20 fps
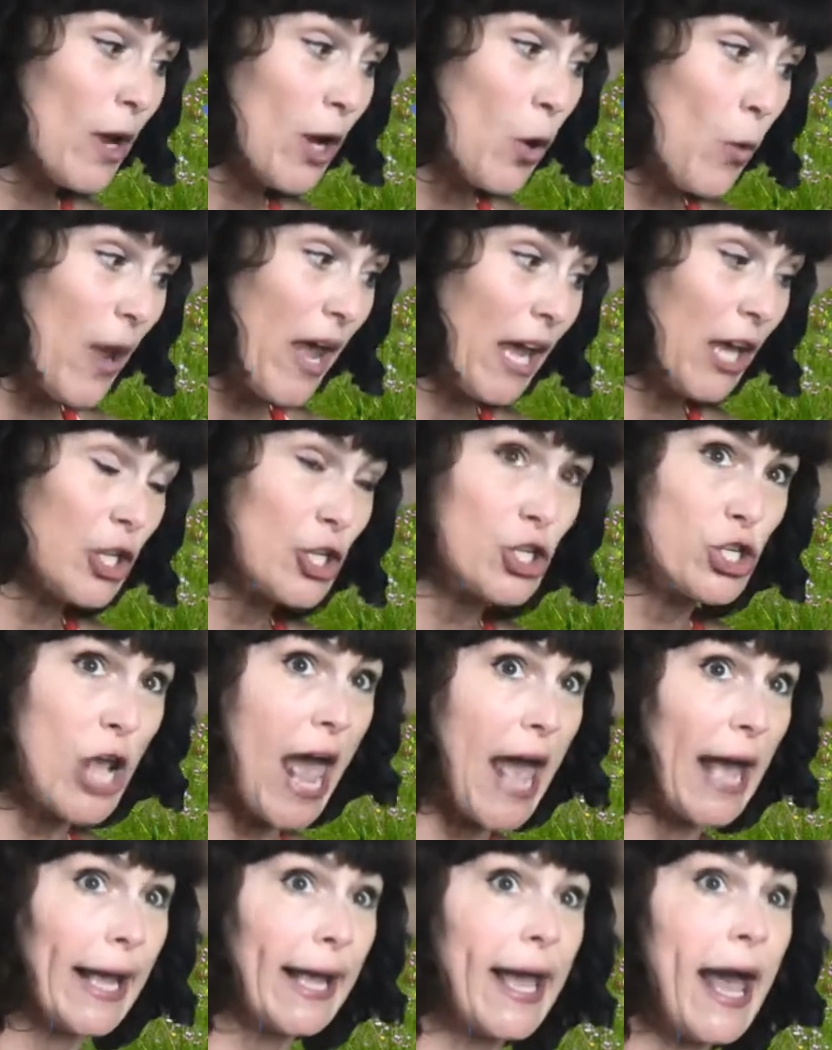a quick
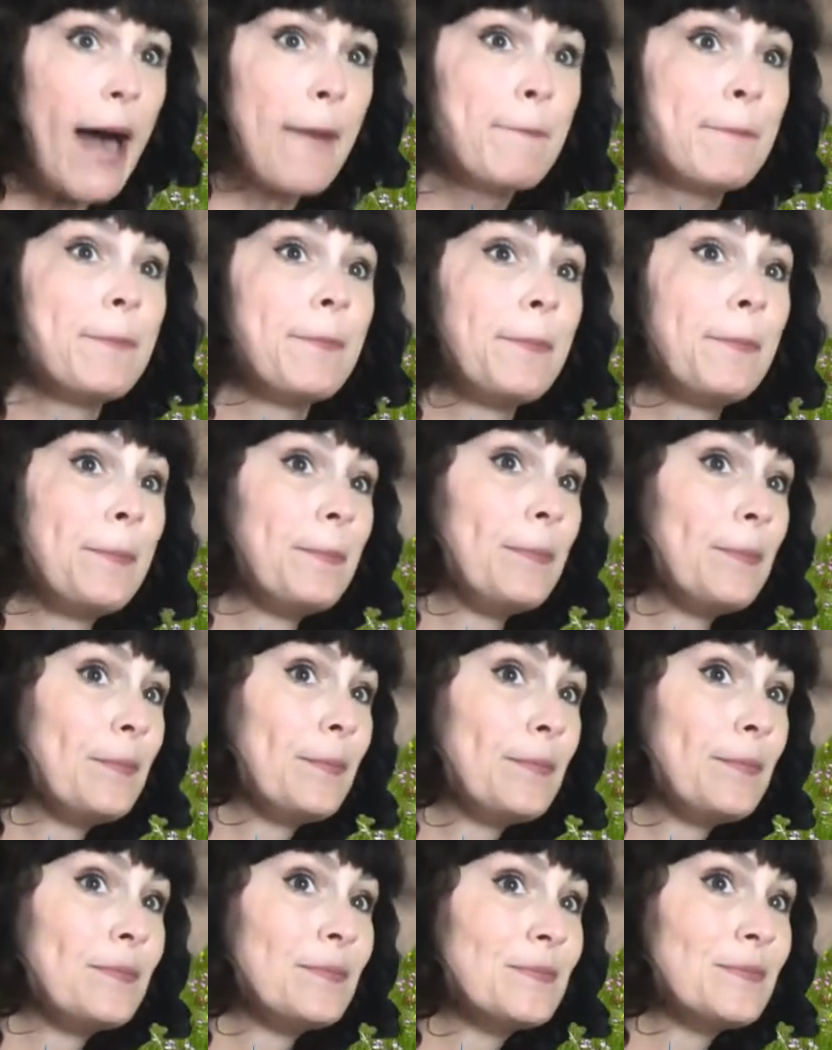checkup. Quick
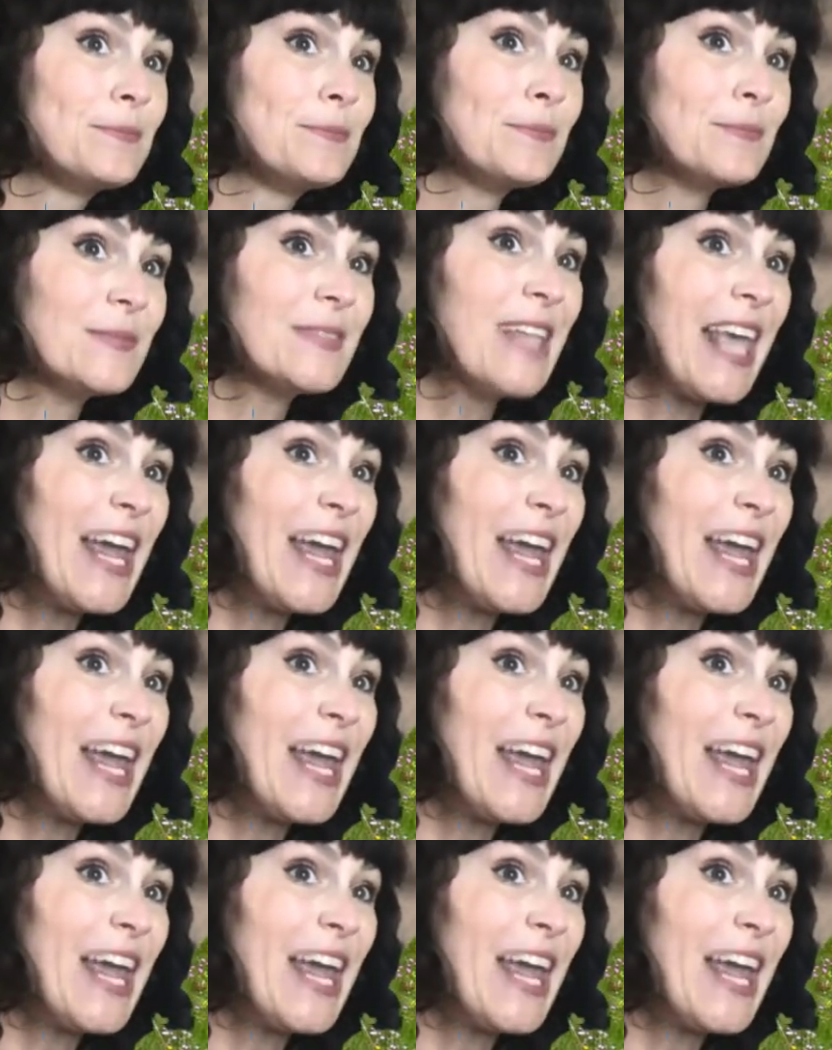what?